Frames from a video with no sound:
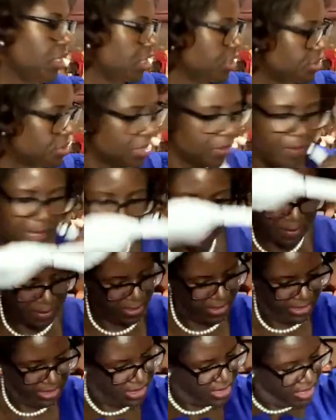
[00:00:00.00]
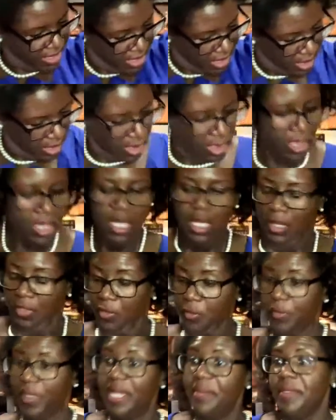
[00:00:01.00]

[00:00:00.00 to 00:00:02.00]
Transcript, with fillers: you're gonna do the peppers, the